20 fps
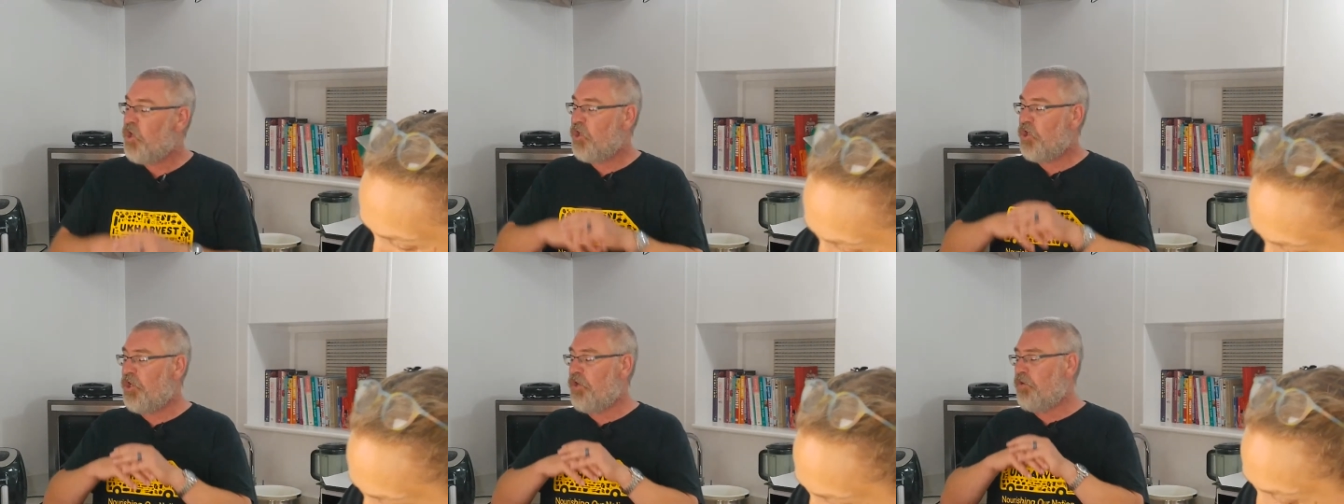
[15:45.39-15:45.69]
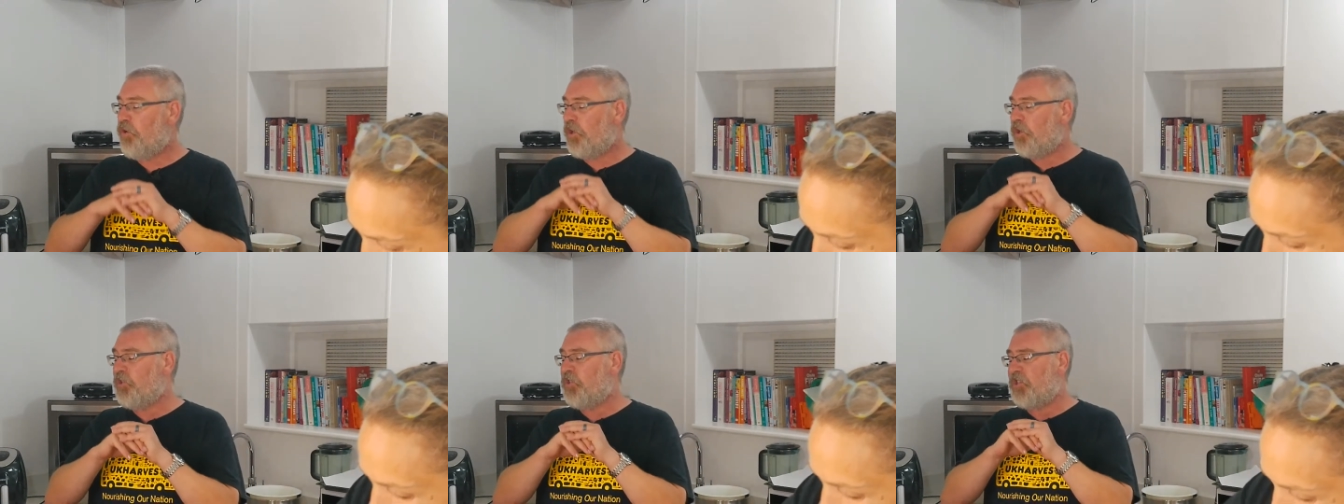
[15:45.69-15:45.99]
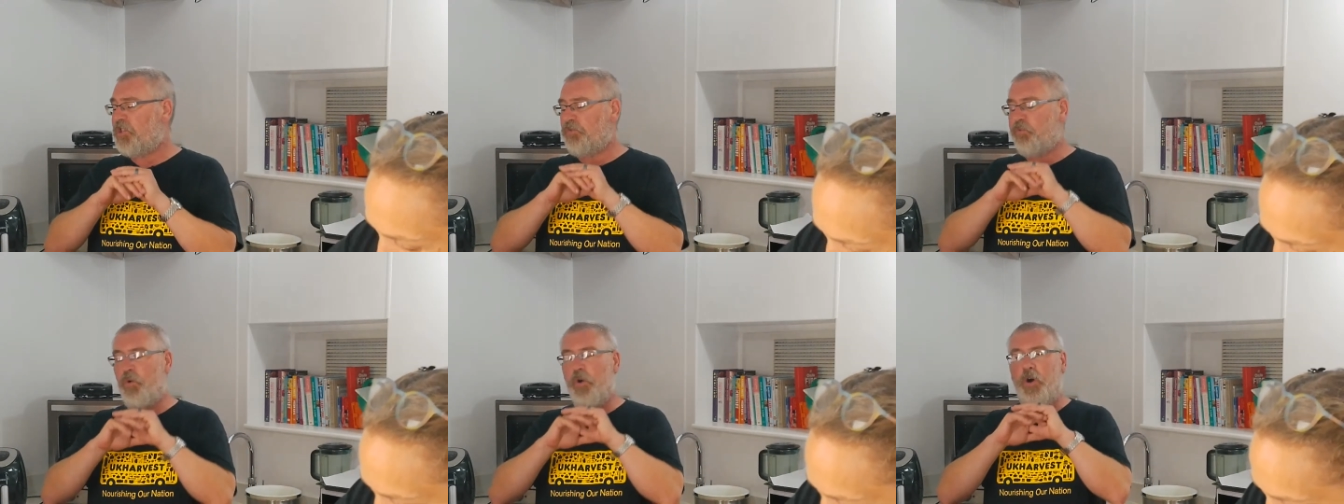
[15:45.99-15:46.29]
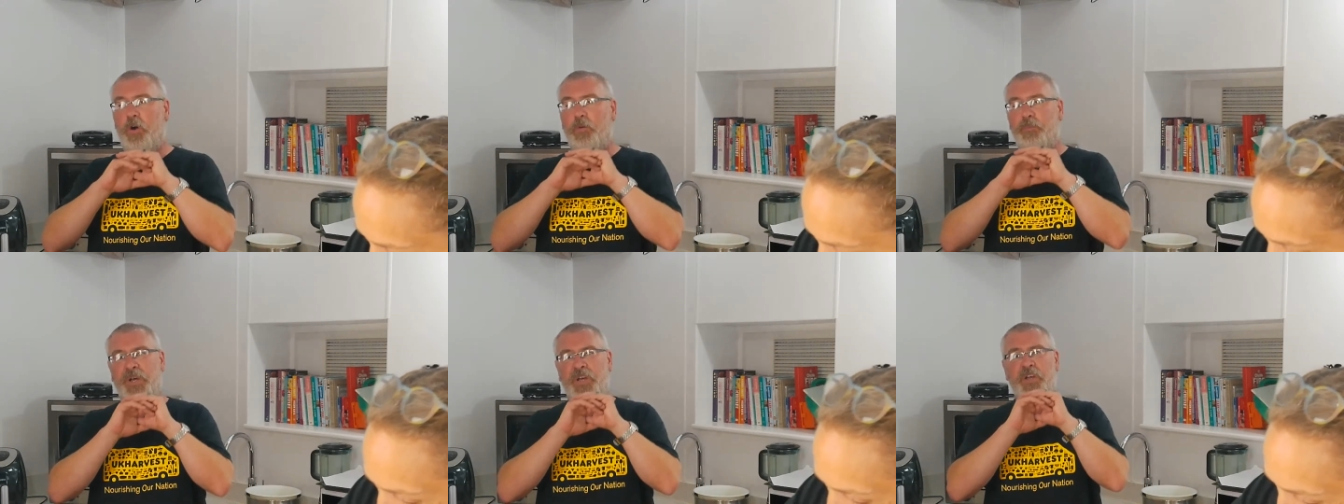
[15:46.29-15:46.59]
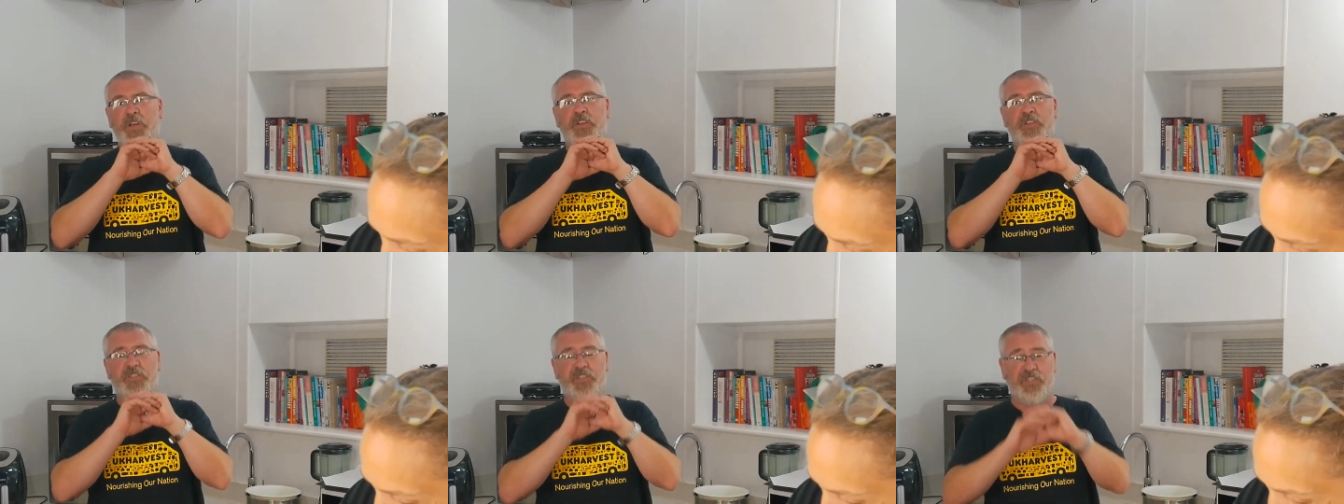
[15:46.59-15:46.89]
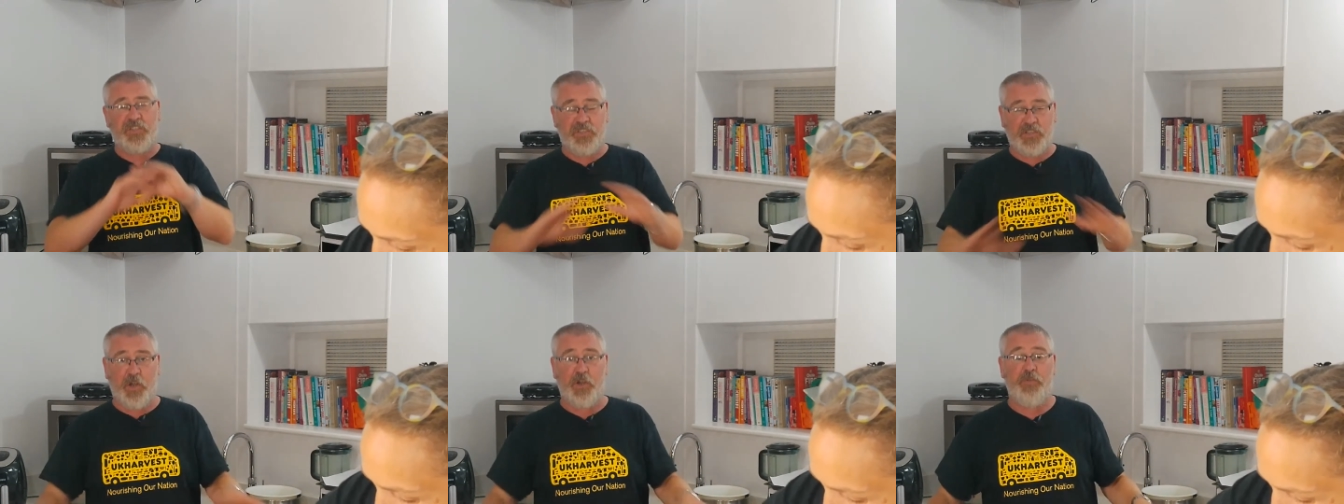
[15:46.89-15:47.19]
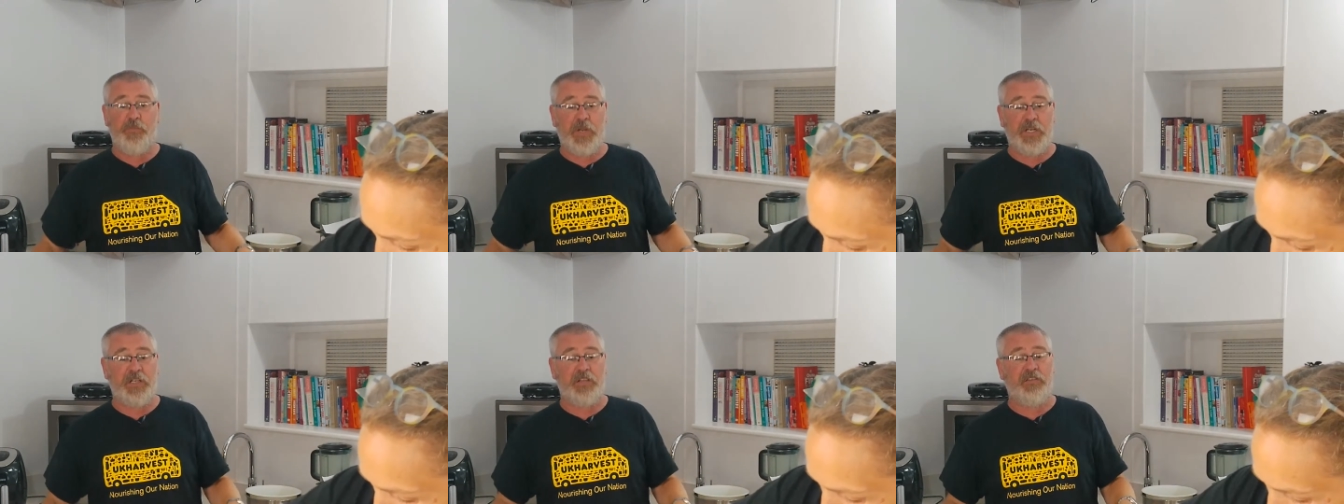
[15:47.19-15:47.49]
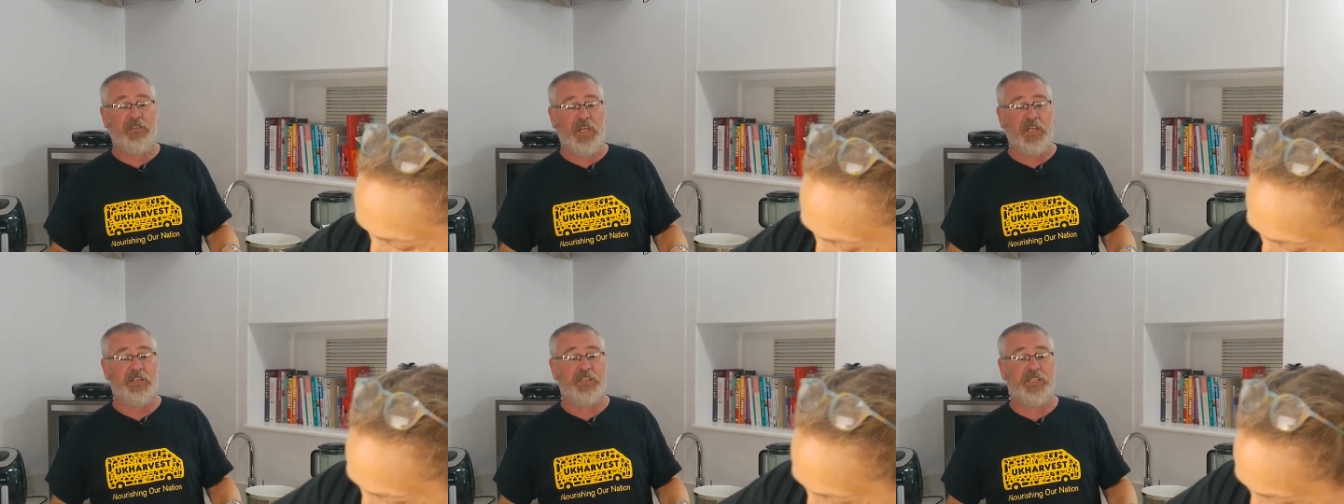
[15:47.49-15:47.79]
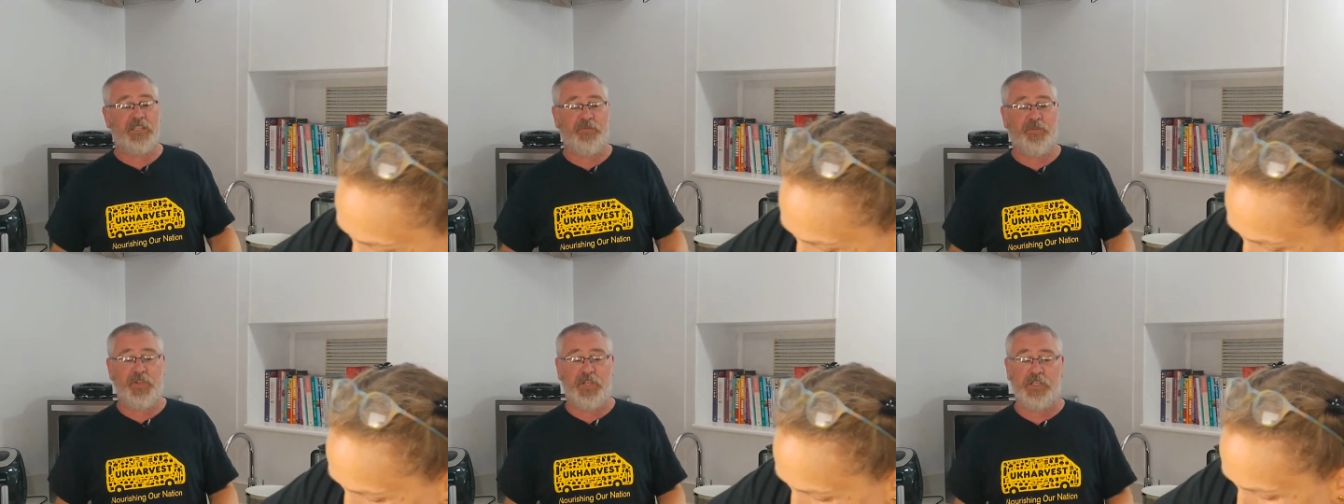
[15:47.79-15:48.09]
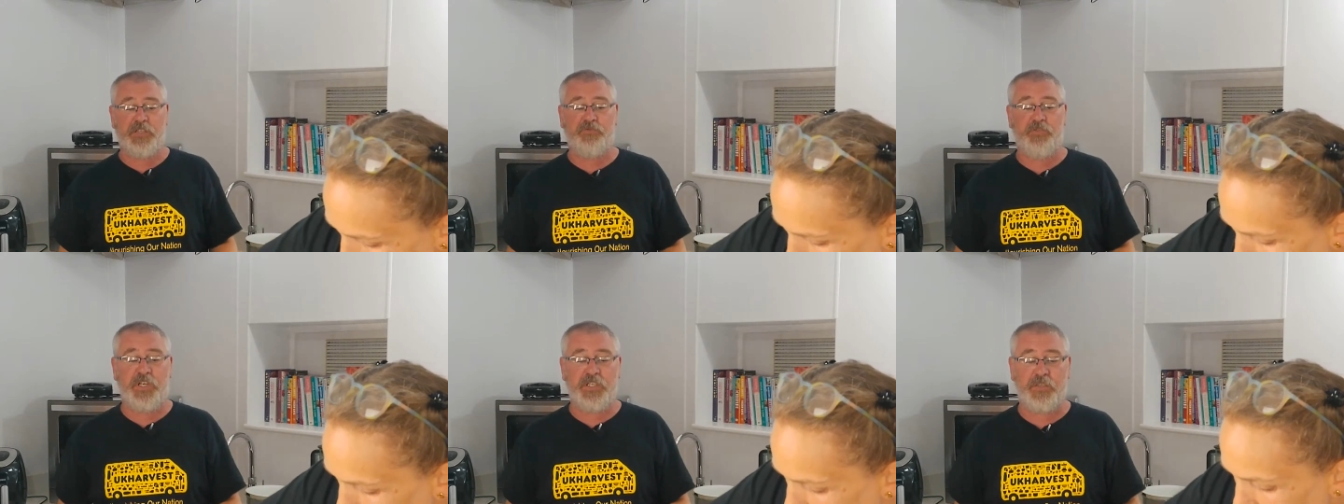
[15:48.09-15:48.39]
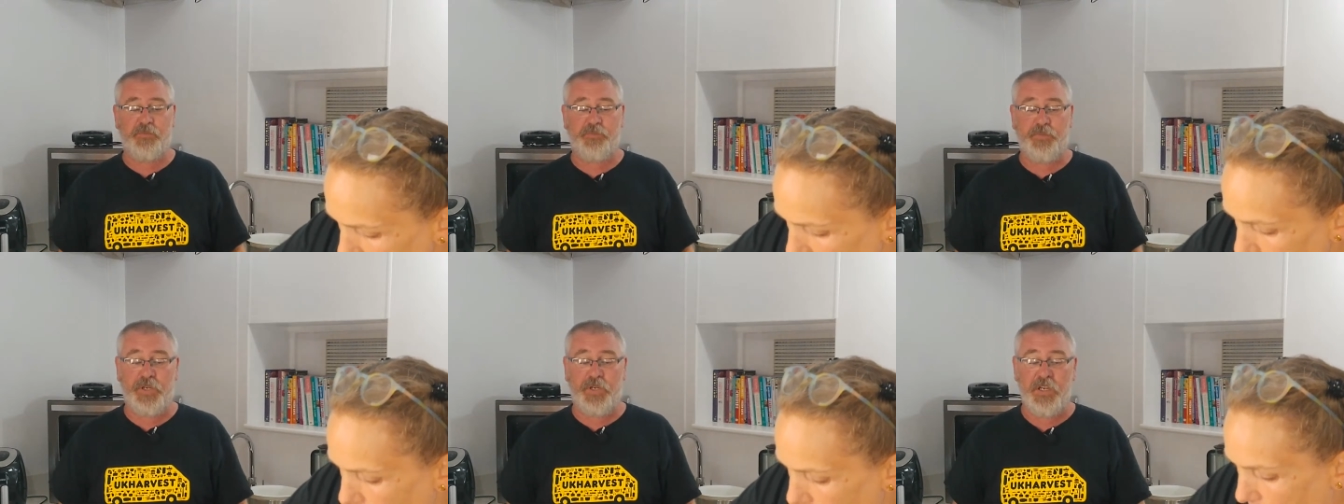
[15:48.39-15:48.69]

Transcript: You can swap so many things for this recipe.